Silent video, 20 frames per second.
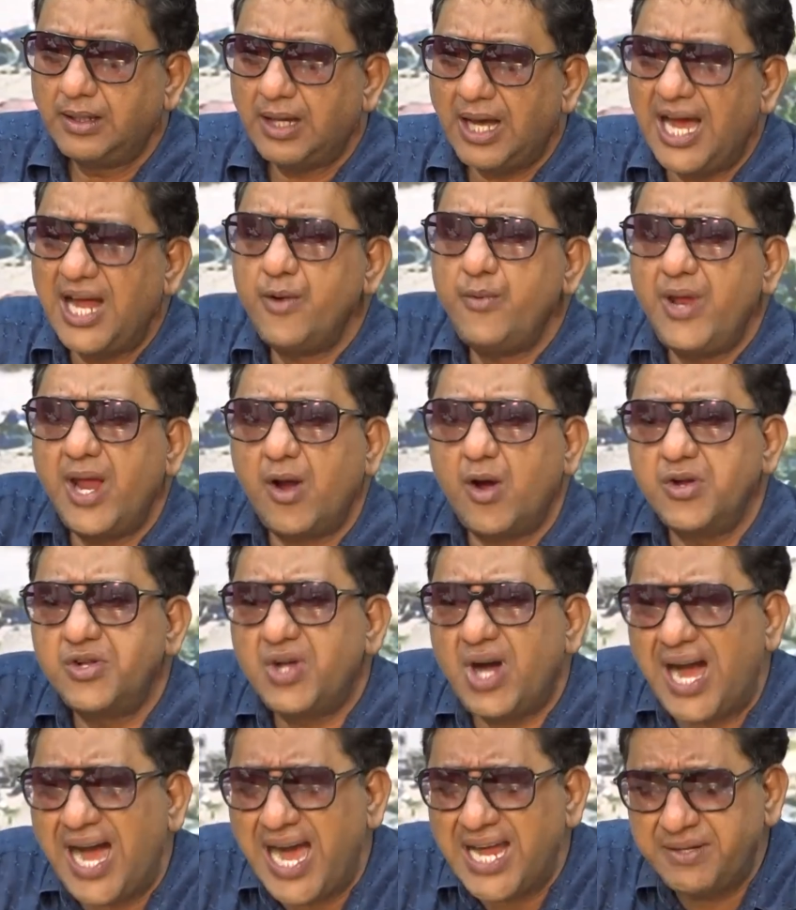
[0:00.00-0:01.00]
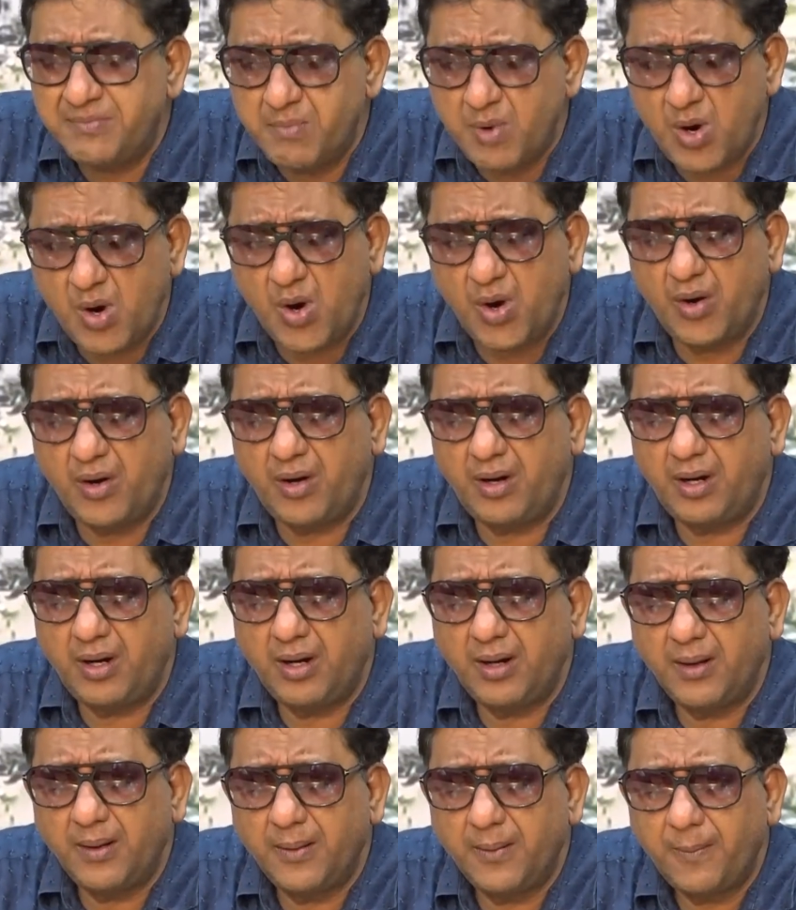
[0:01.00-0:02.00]
And we are going to add more.
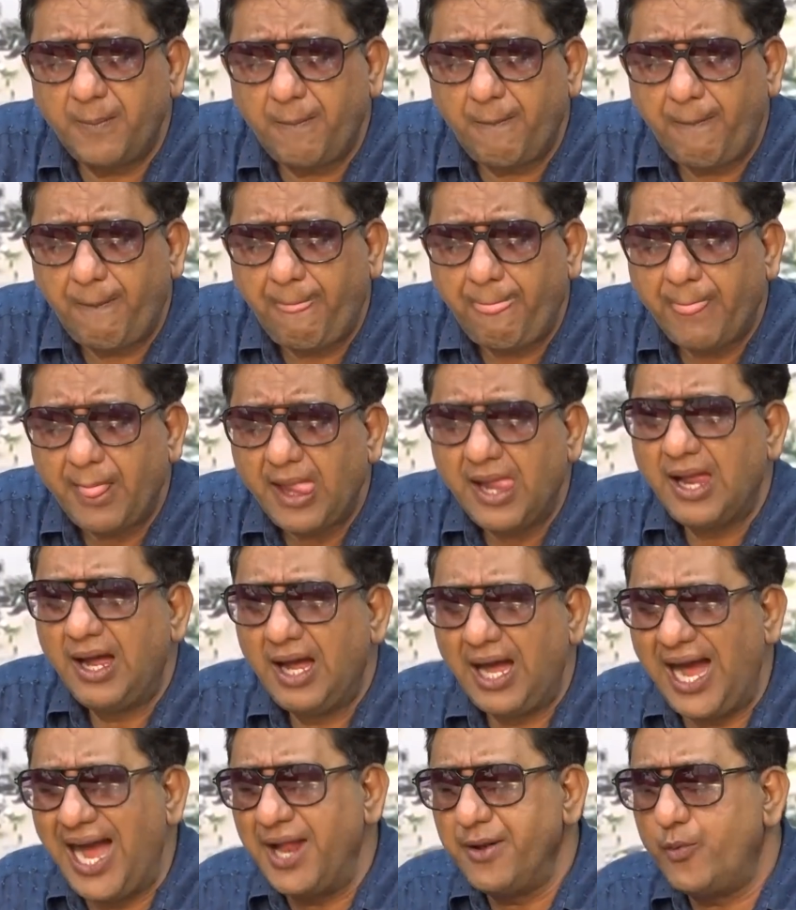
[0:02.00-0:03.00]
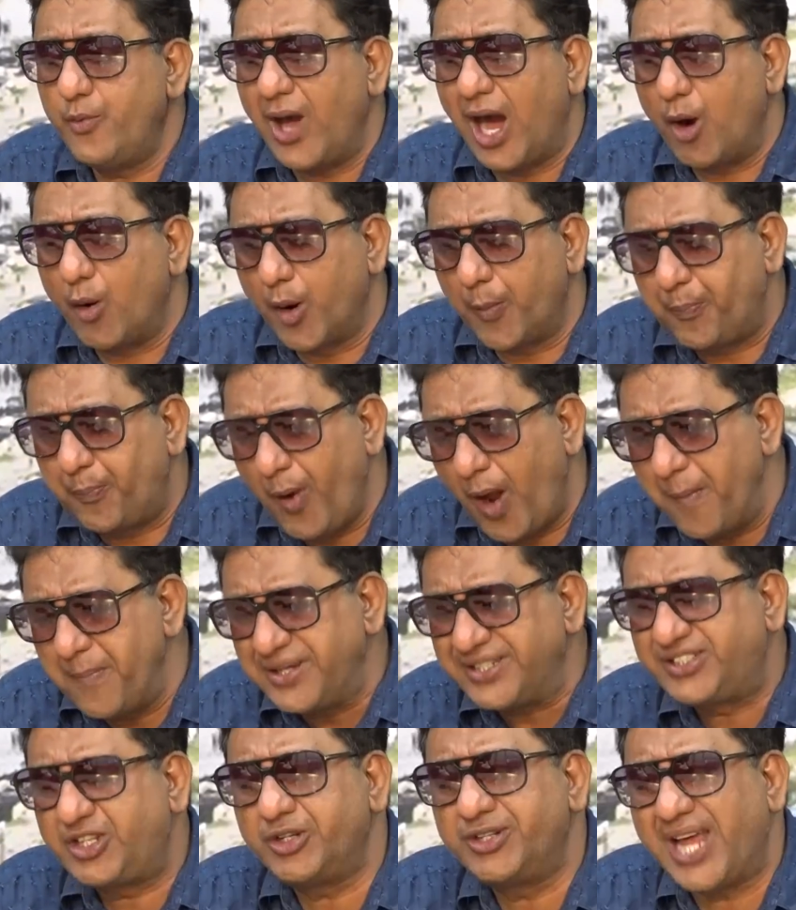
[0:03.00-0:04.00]
And our
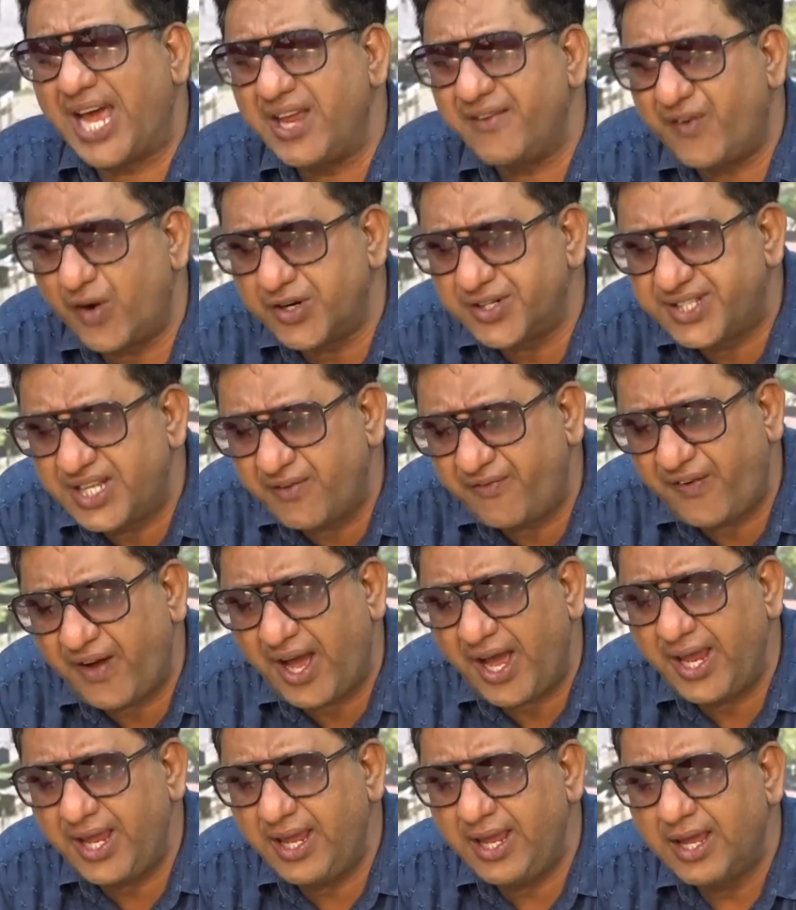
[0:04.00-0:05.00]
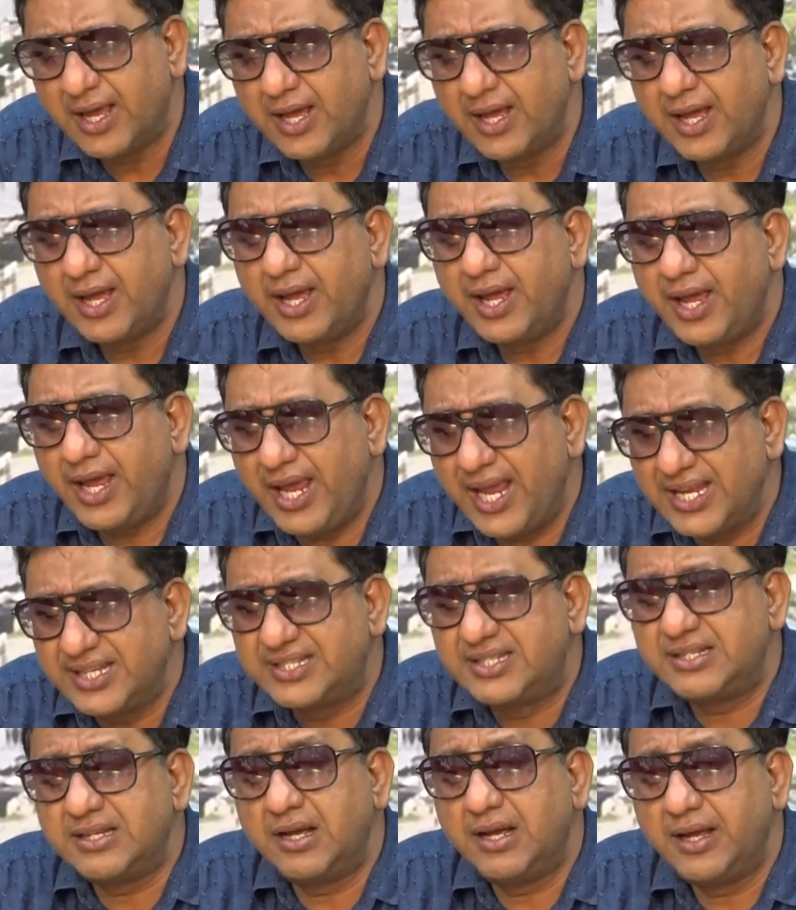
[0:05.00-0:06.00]
promise to diversify
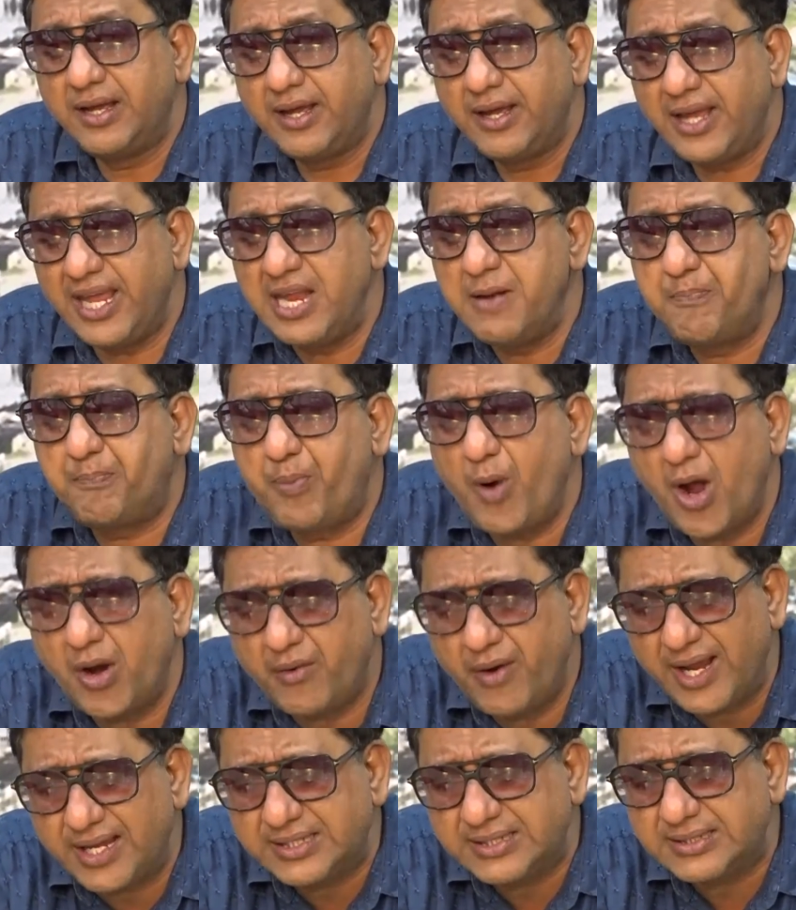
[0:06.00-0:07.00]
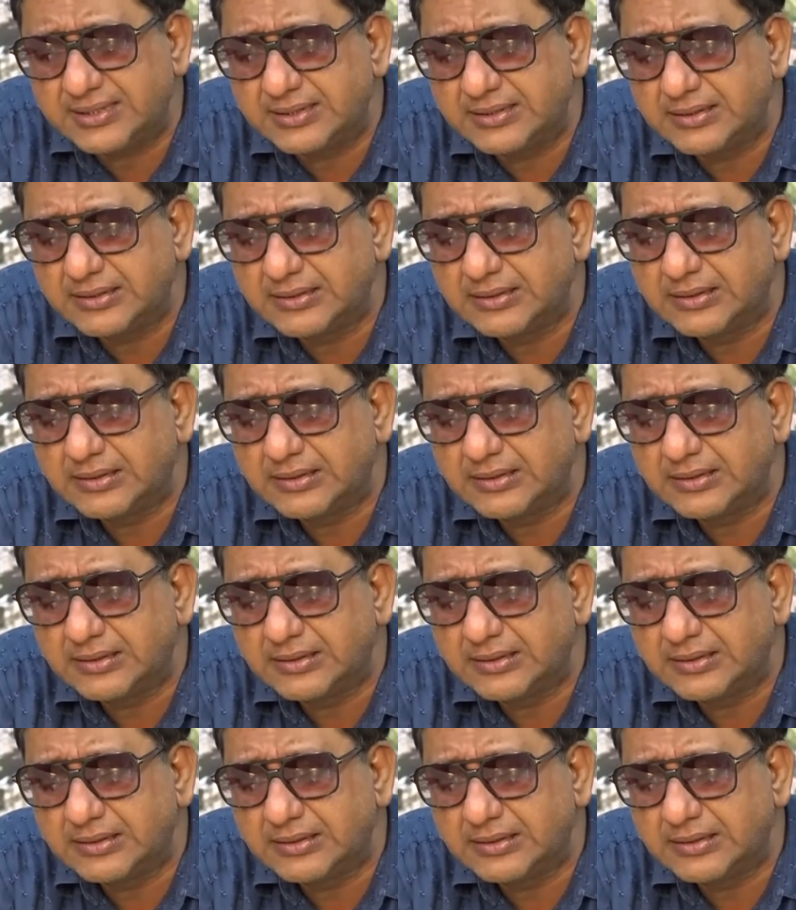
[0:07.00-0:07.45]
is in progress.